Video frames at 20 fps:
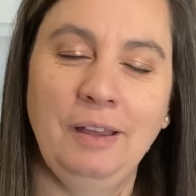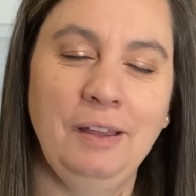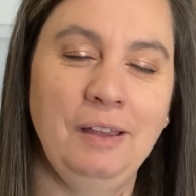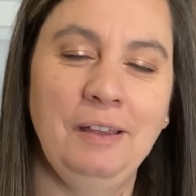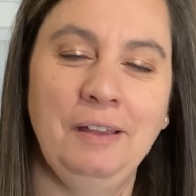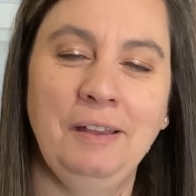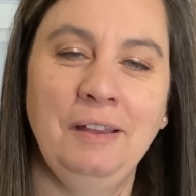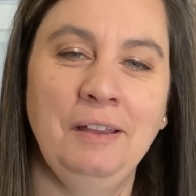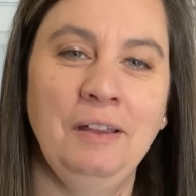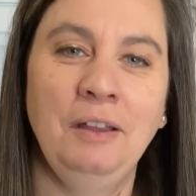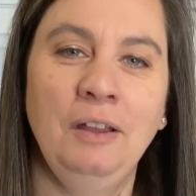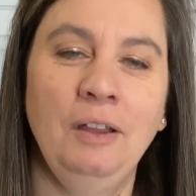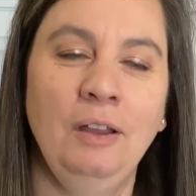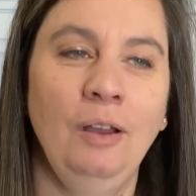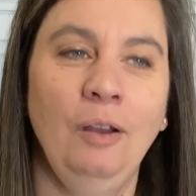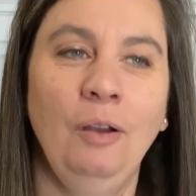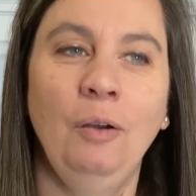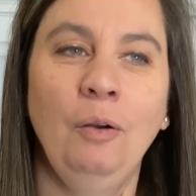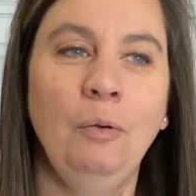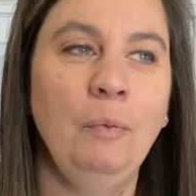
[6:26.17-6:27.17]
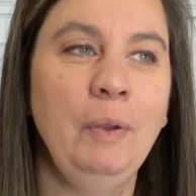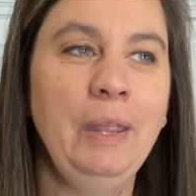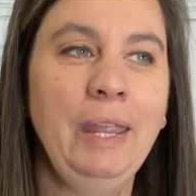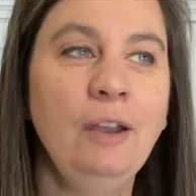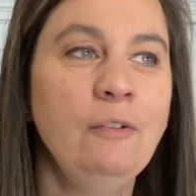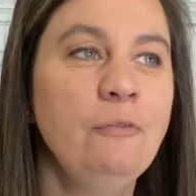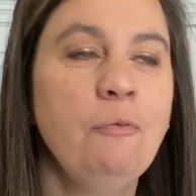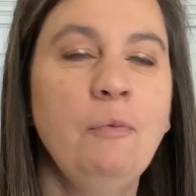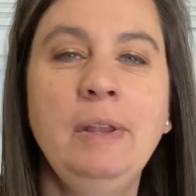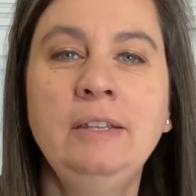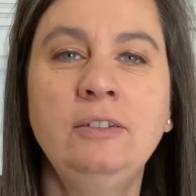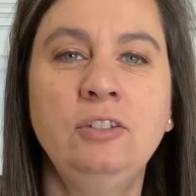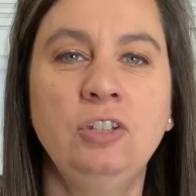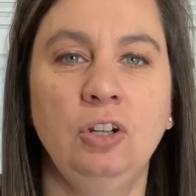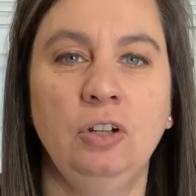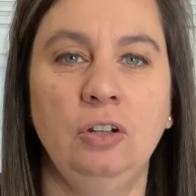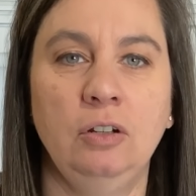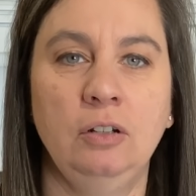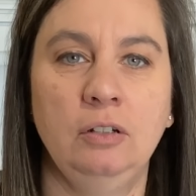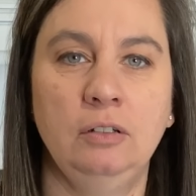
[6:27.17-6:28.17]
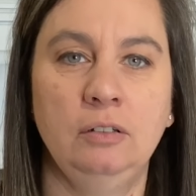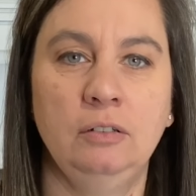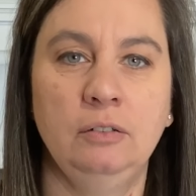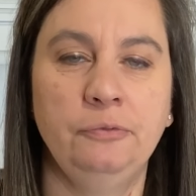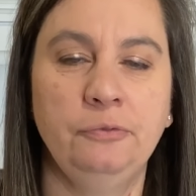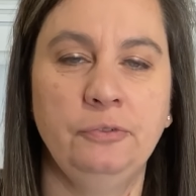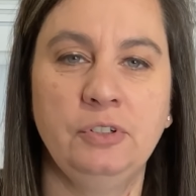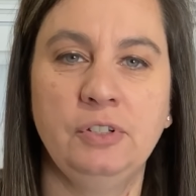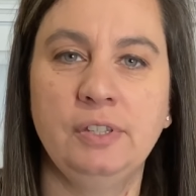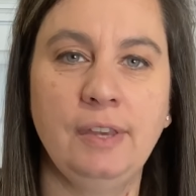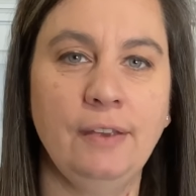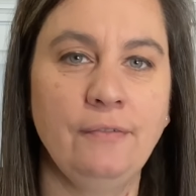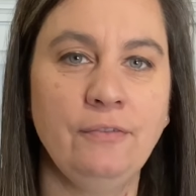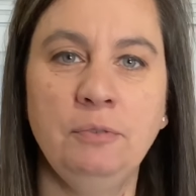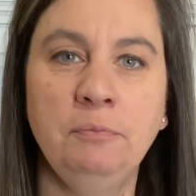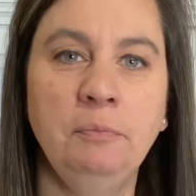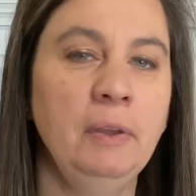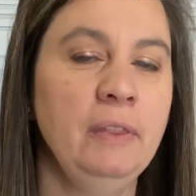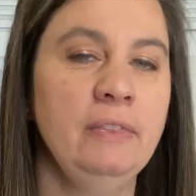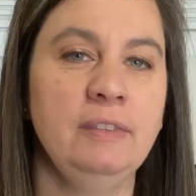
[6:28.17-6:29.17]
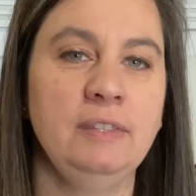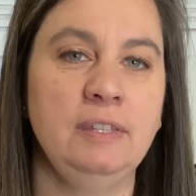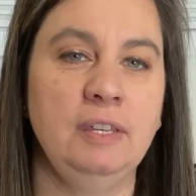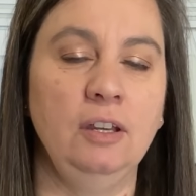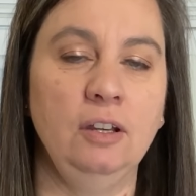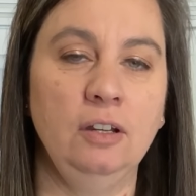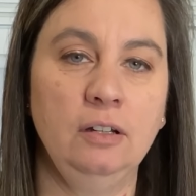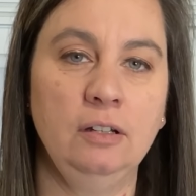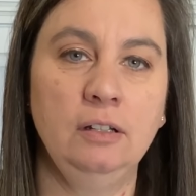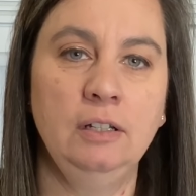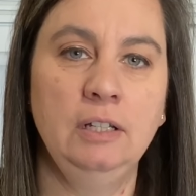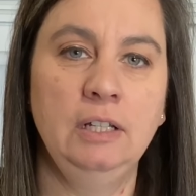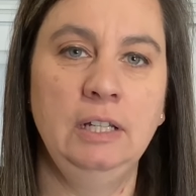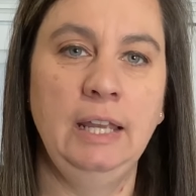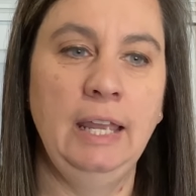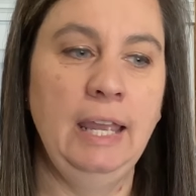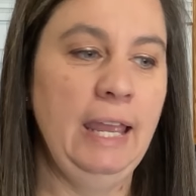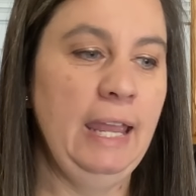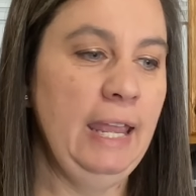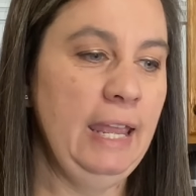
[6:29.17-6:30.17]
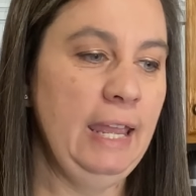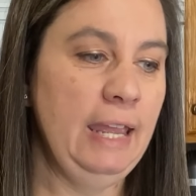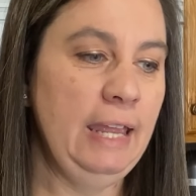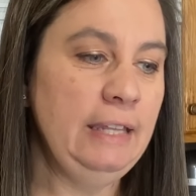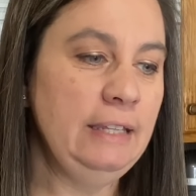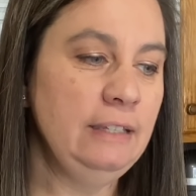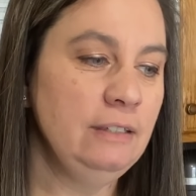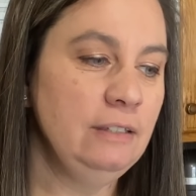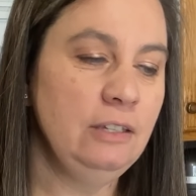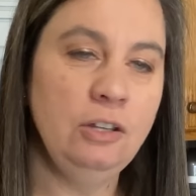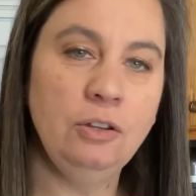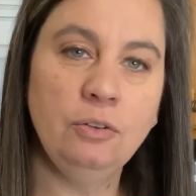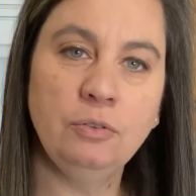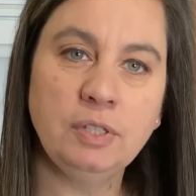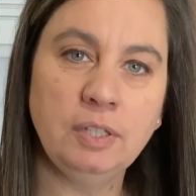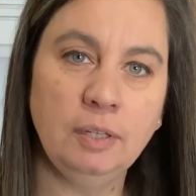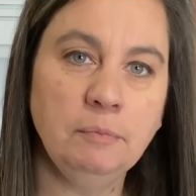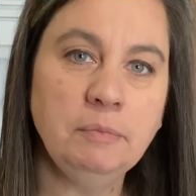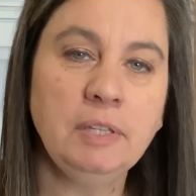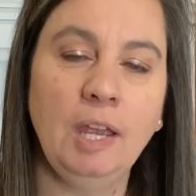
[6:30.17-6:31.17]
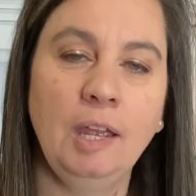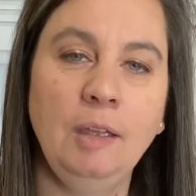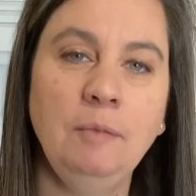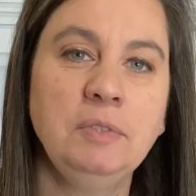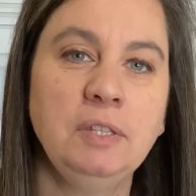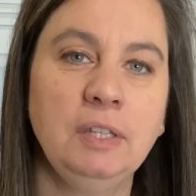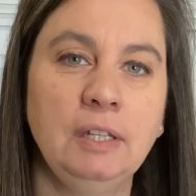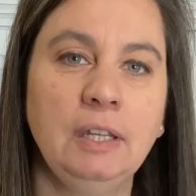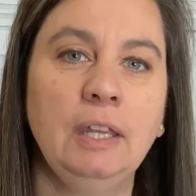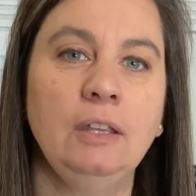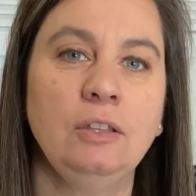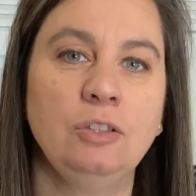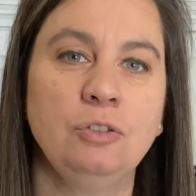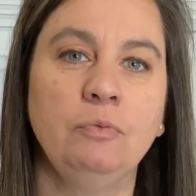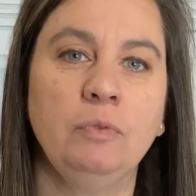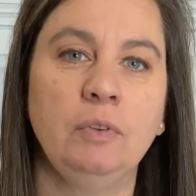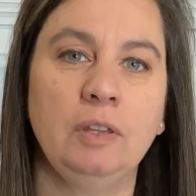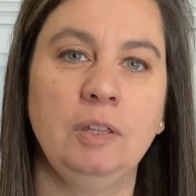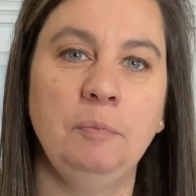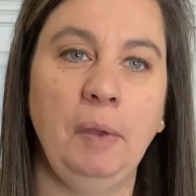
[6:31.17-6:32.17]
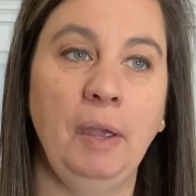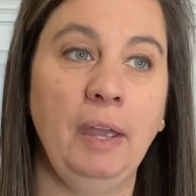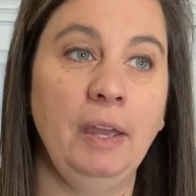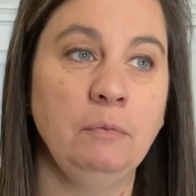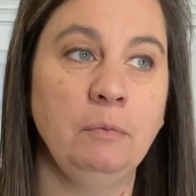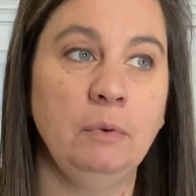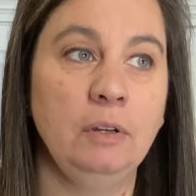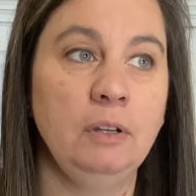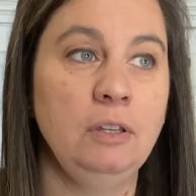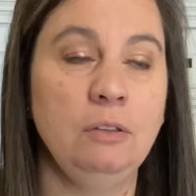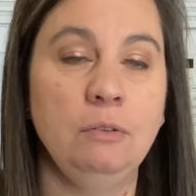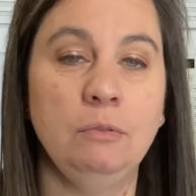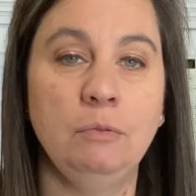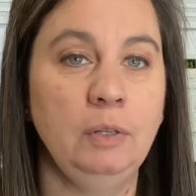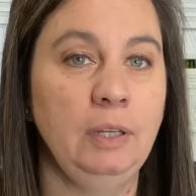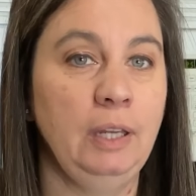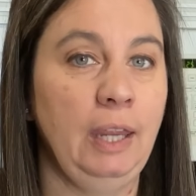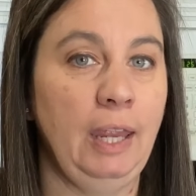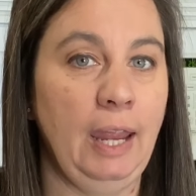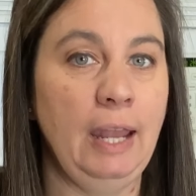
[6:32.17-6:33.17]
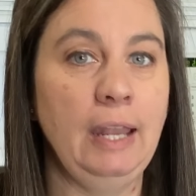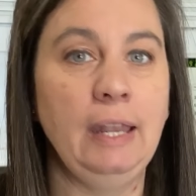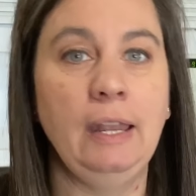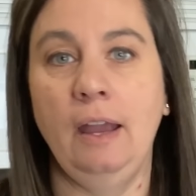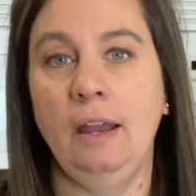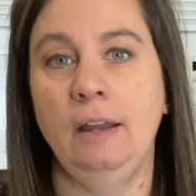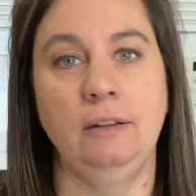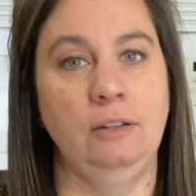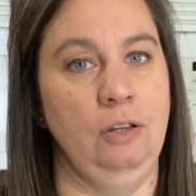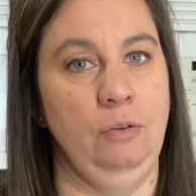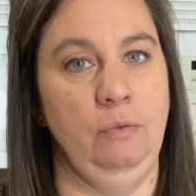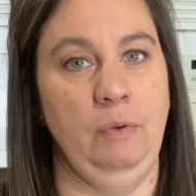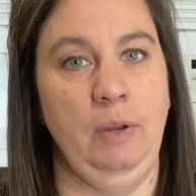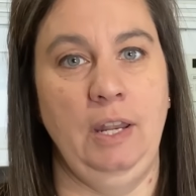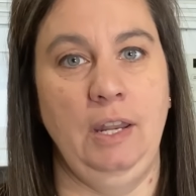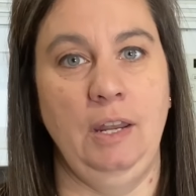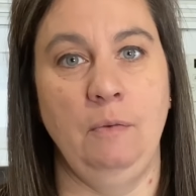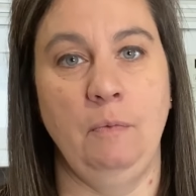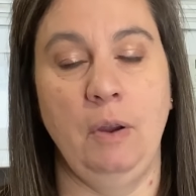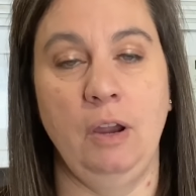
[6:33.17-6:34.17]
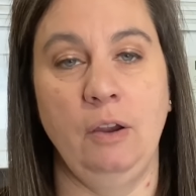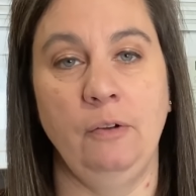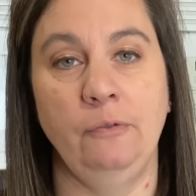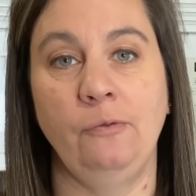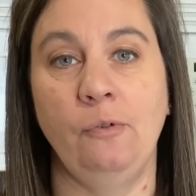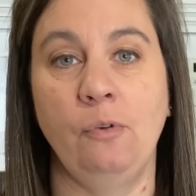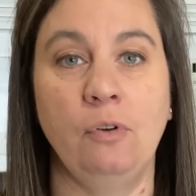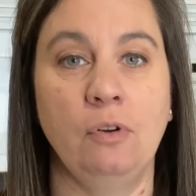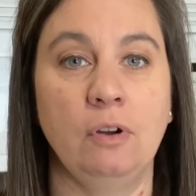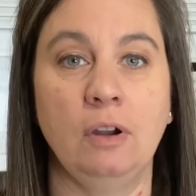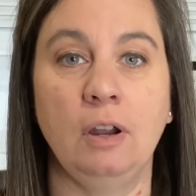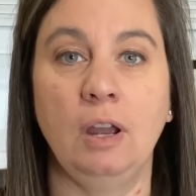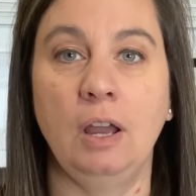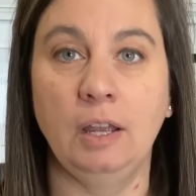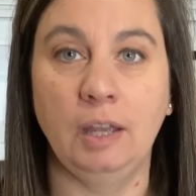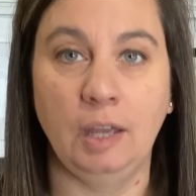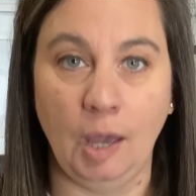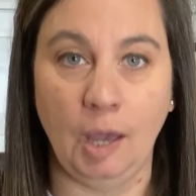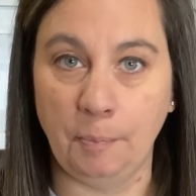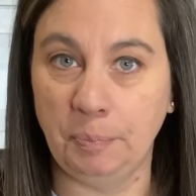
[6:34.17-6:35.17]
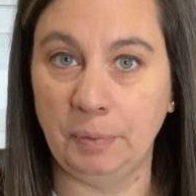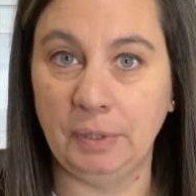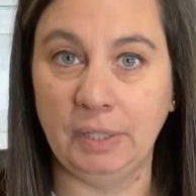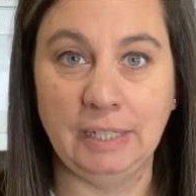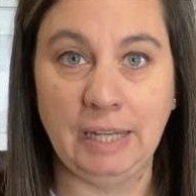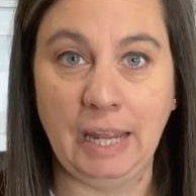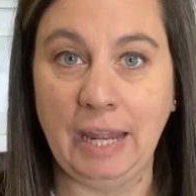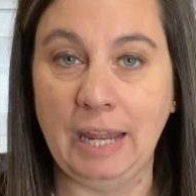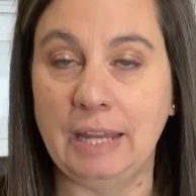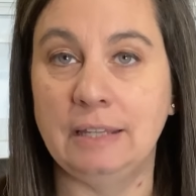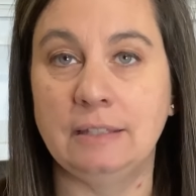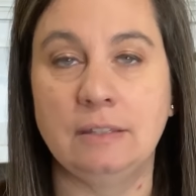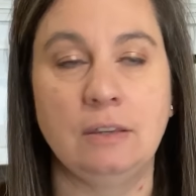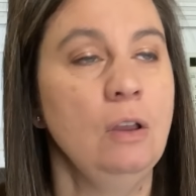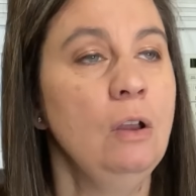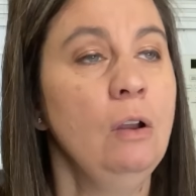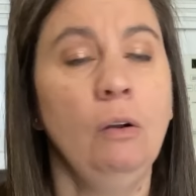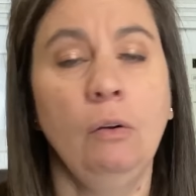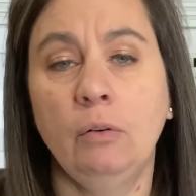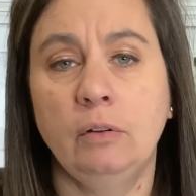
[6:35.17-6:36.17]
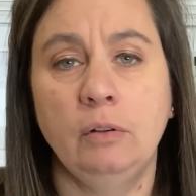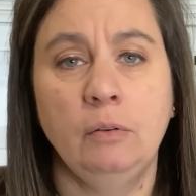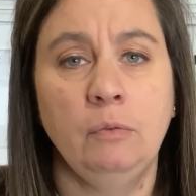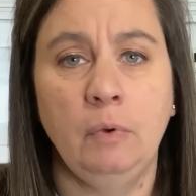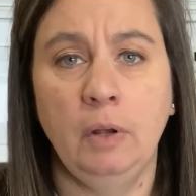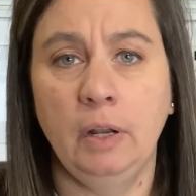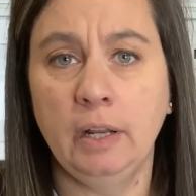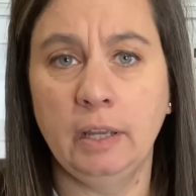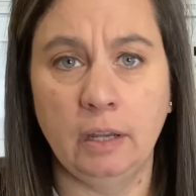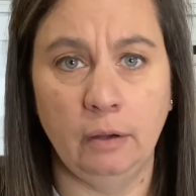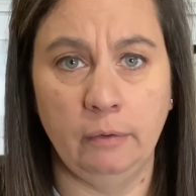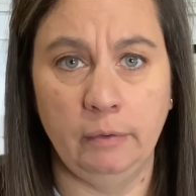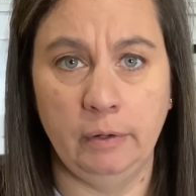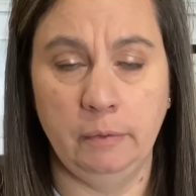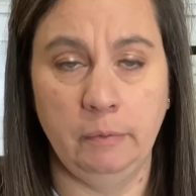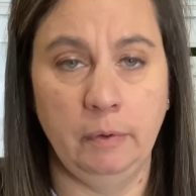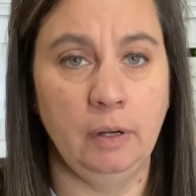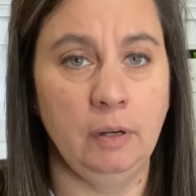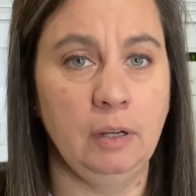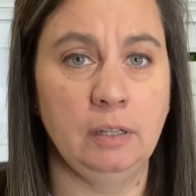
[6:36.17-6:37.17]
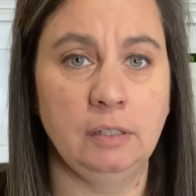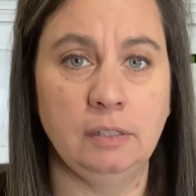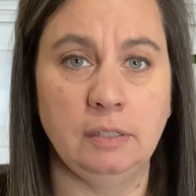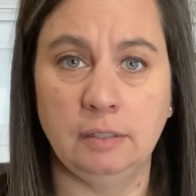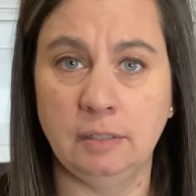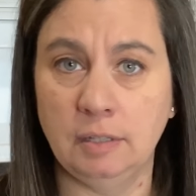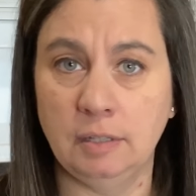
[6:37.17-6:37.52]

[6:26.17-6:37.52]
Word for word: there and grab food. We have winter for 7 months here. And, you know, sometimes it gets really bad where you cannot go anywhere for just a couple of days. Or don't want to go anywhere because the